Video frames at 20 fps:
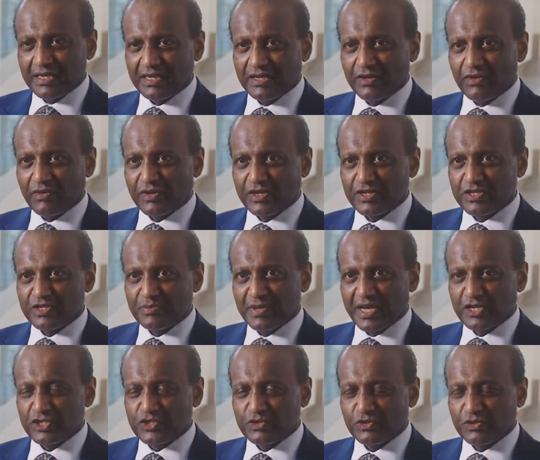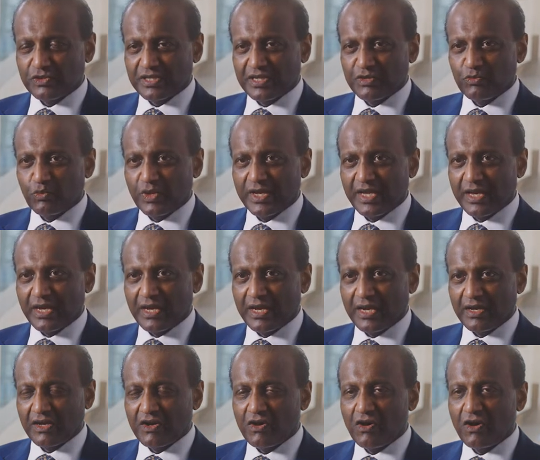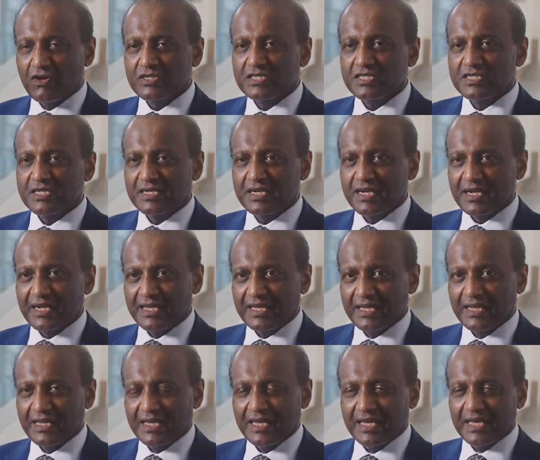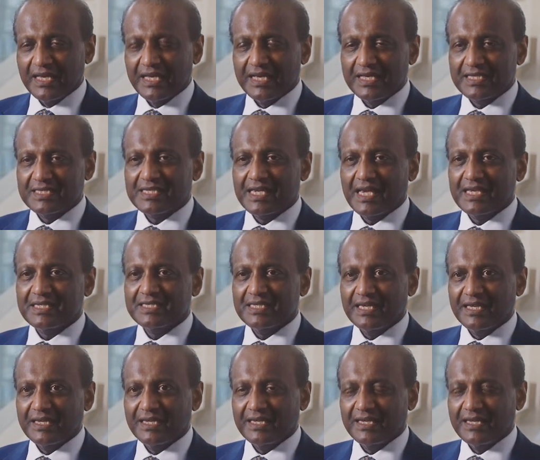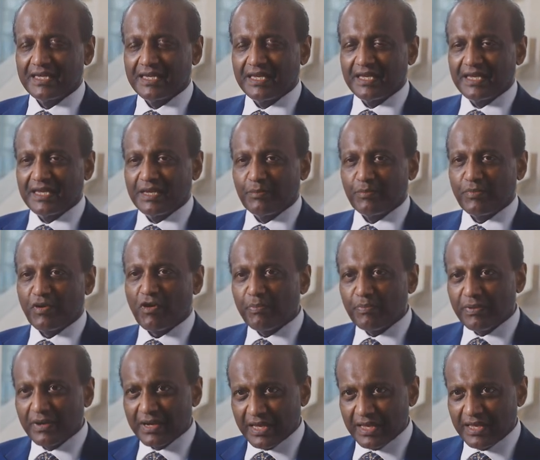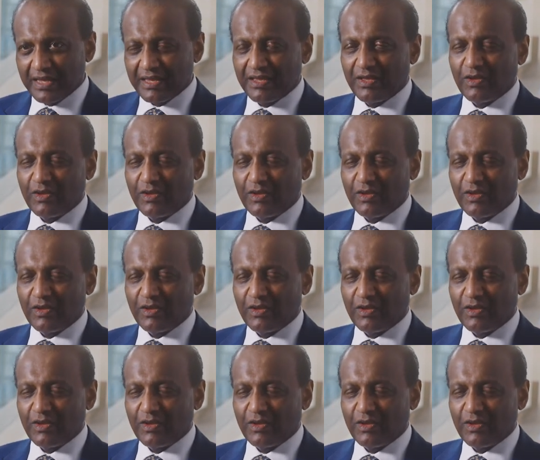in order to make sure that we are constantly assessing properly